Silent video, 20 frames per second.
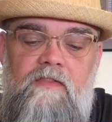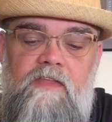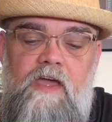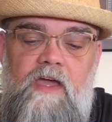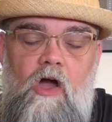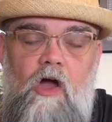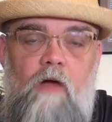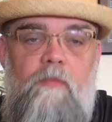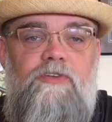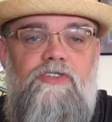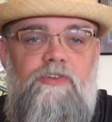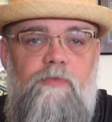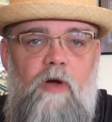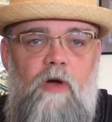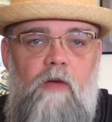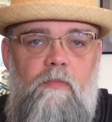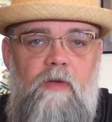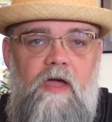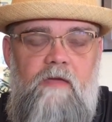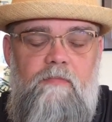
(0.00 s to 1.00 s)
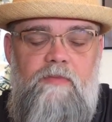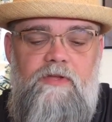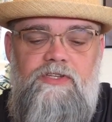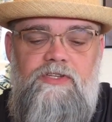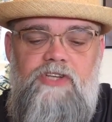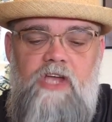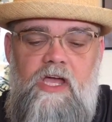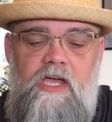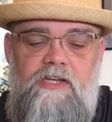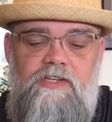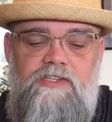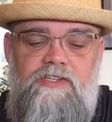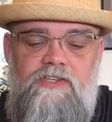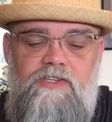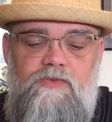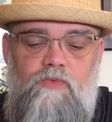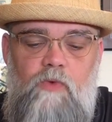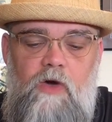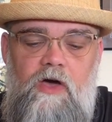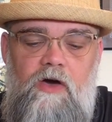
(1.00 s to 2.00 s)
armature bar may have been changed
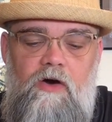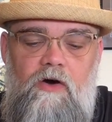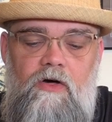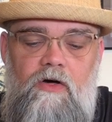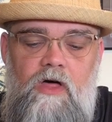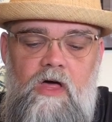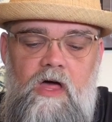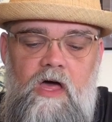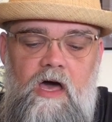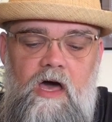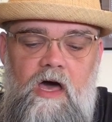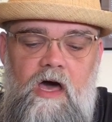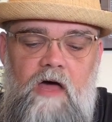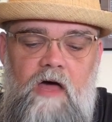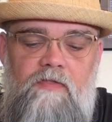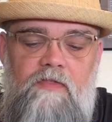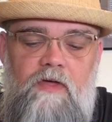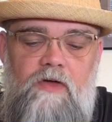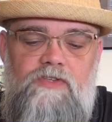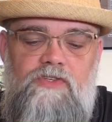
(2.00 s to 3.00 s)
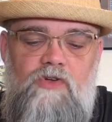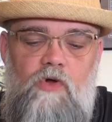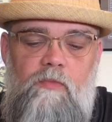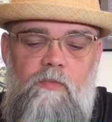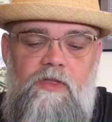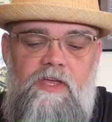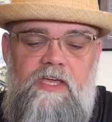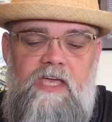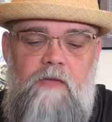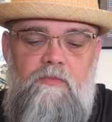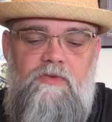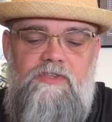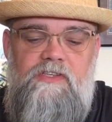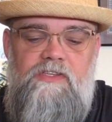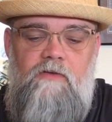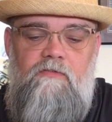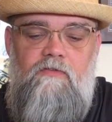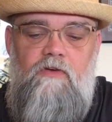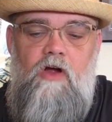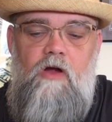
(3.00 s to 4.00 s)
as well. Those normally came with
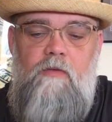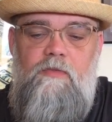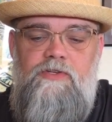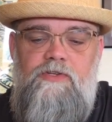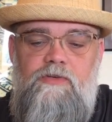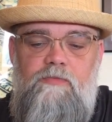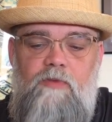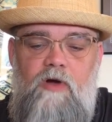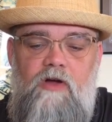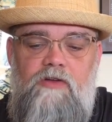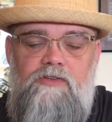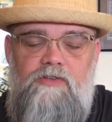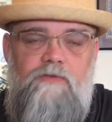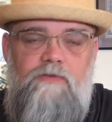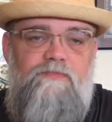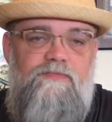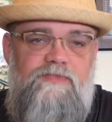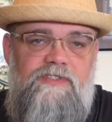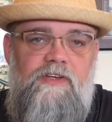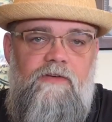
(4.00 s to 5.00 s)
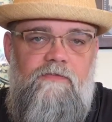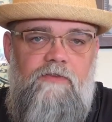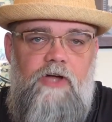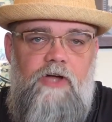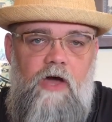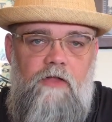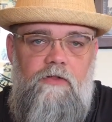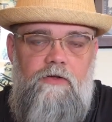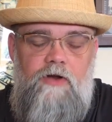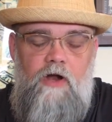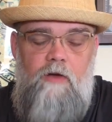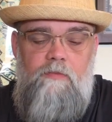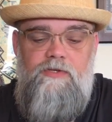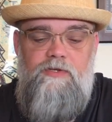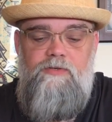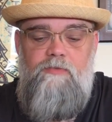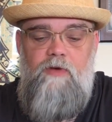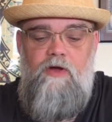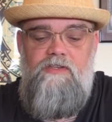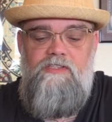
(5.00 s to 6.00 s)
silver armature bars or silver colored
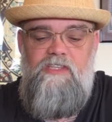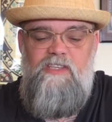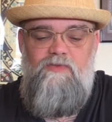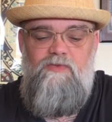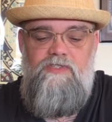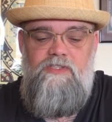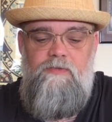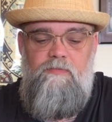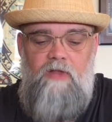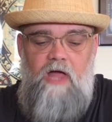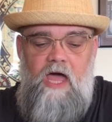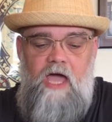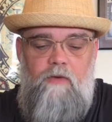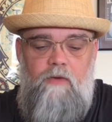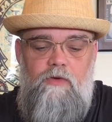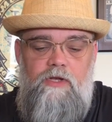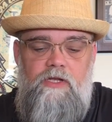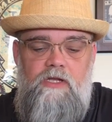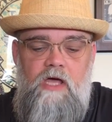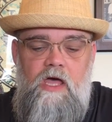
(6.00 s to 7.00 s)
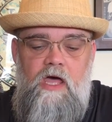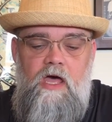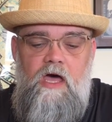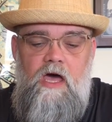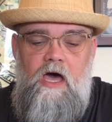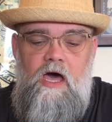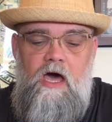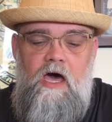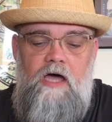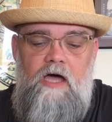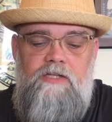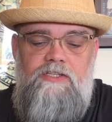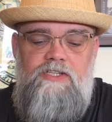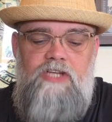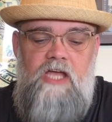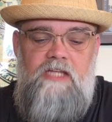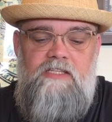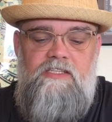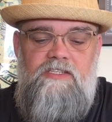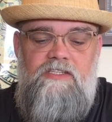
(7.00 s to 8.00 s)
armature bars. This one's a black one.
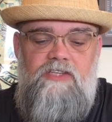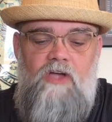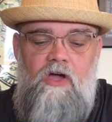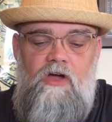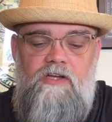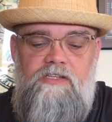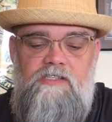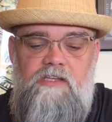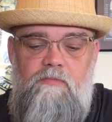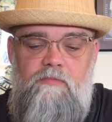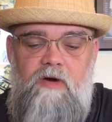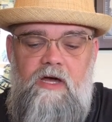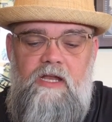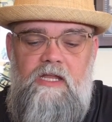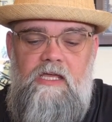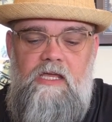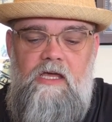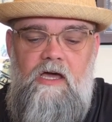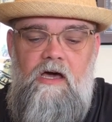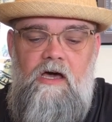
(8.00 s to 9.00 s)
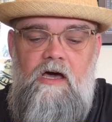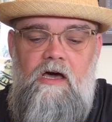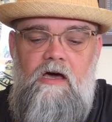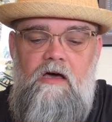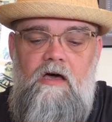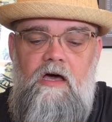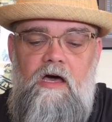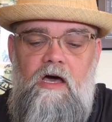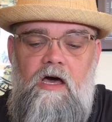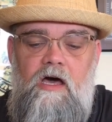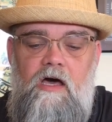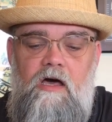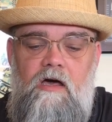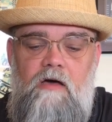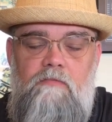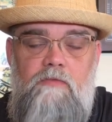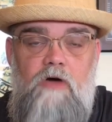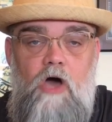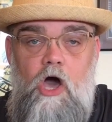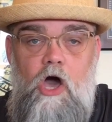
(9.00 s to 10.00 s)
Chances are somebody
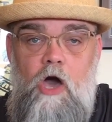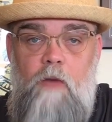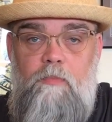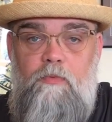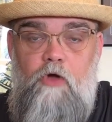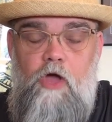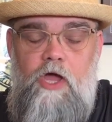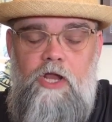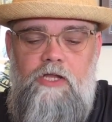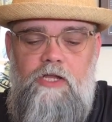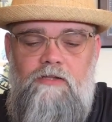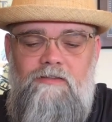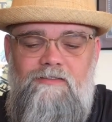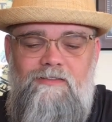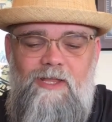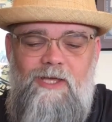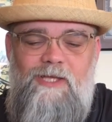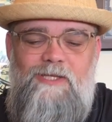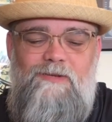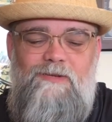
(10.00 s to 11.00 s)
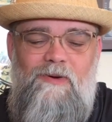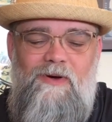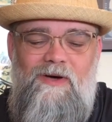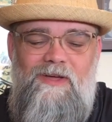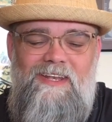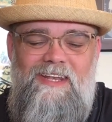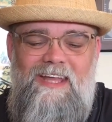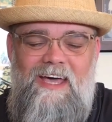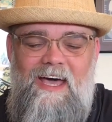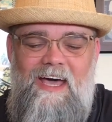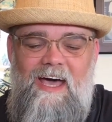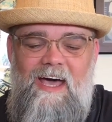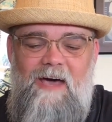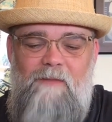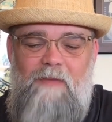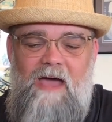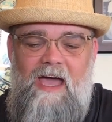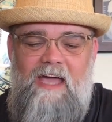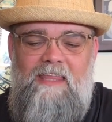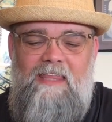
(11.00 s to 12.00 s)
upgraded this one
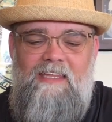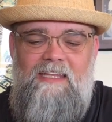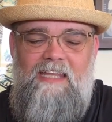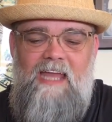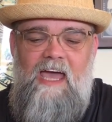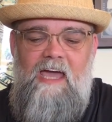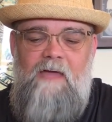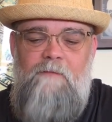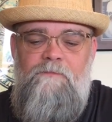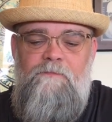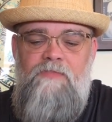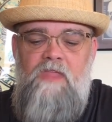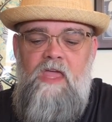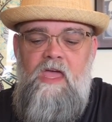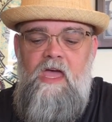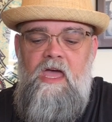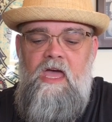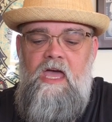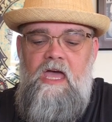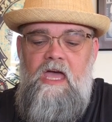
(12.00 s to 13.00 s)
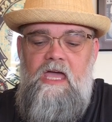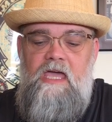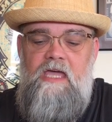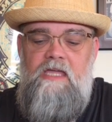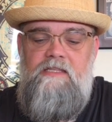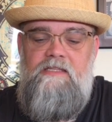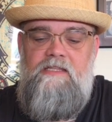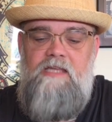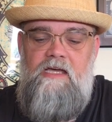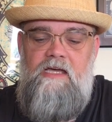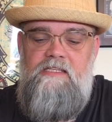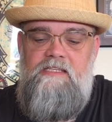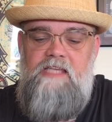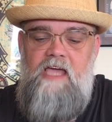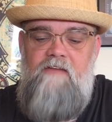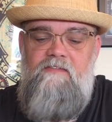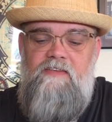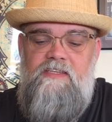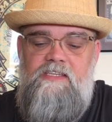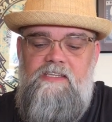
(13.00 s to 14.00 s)
back in the day. It does
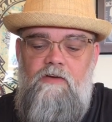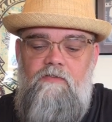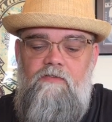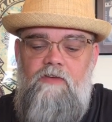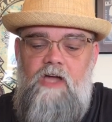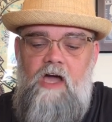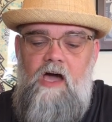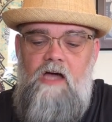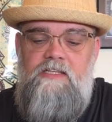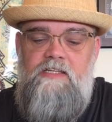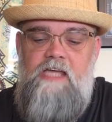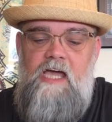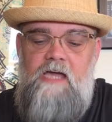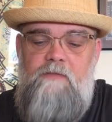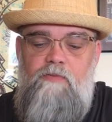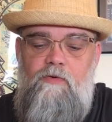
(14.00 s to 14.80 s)
have a silver contact